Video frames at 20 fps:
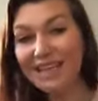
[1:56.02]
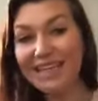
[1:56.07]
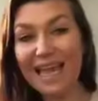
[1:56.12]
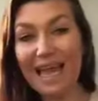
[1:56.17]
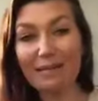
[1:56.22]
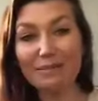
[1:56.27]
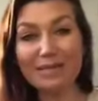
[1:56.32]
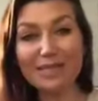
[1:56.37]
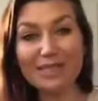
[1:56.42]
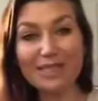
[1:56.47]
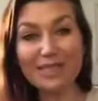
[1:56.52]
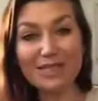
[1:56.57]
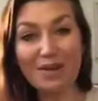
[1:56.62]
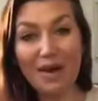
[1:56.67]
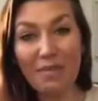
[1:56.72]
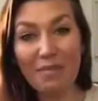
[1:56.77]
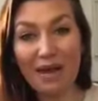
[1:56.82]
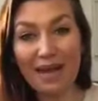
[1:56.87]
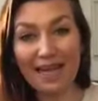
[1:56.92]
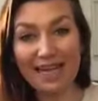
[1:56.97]
Yep, so it's
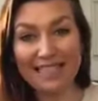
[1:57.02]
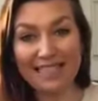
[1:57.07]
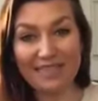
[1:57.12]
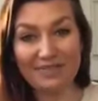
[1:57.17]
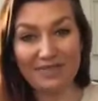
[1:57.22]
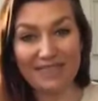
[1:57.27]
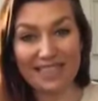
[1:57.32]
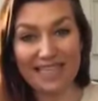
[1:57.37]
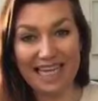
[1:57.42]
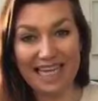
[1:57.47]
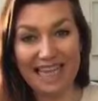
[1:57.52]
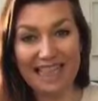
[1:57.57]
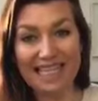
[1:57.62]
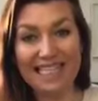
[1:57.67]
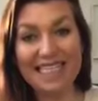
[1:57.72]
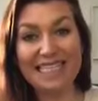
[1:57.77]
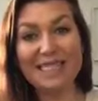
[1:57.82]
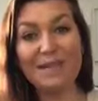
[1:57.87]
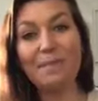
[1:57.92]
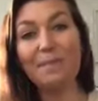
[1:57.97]
not my activity.
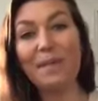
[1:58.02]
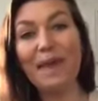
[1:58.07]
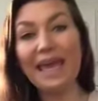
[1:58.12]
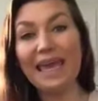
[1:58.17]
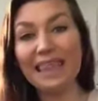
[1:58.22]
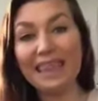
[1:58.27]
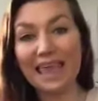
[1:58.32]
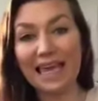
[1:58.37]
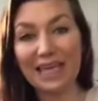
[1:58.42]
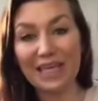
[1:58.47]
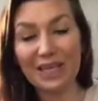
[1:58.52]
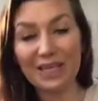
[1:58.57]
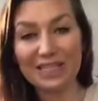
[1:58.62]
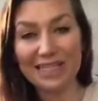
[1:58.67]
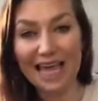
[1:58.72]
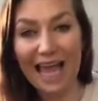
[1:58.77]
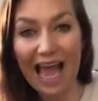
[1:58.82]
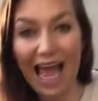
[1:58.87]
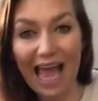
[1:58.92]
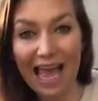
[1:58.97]
This is a big thank you
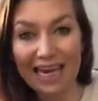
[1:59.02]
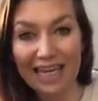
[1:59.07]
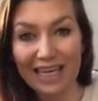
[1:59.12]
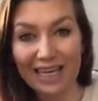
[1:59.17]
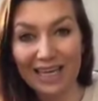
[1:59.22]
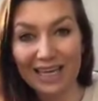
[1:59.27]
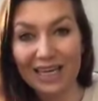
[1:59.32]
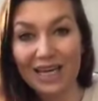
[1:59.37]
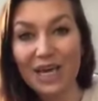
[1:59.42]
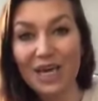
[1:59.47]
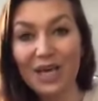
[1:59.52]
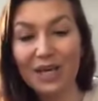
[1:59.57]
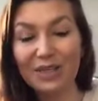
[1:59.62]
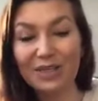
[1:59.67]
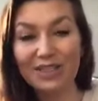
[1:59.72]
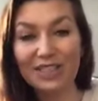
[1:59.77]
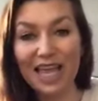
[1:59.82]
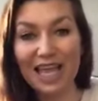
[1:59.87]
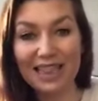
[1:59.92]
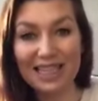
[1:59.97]
to Hannah,
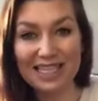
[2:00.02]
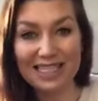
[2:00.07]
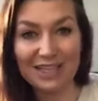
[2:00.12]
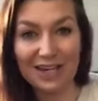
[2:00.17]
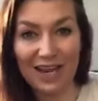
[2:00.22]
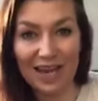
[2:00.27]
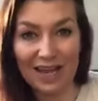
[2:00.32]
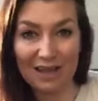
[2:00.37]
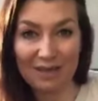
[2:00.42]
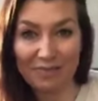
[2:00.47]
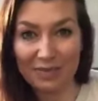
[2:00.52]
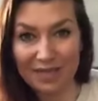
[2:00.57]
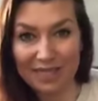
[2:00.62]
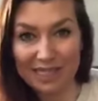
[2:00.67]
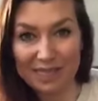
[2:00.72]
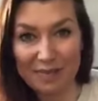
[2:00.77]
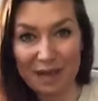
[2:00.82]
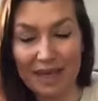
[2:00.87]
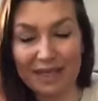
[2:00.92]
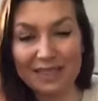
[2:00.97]
who shared this on our
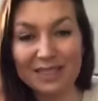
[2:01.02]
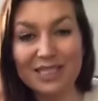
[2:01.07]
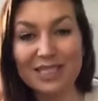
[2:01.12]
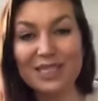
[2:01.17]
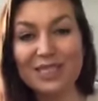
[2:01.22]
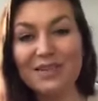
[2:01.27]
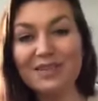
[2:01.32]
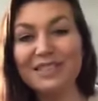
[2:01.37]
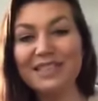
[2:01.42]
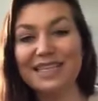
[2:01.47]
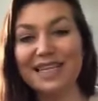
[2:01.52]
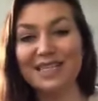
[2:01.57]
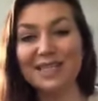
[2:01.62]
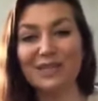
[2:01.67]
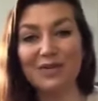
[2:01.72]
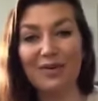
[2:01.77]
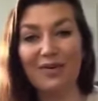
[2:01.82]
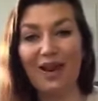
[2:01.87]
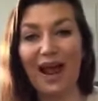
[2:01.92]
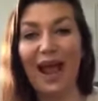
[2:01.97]
community page. And as soon as I
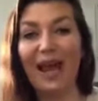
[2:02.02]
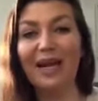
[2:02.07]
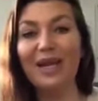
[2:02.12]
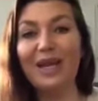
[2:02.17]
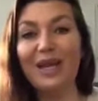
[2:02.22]
saw it, I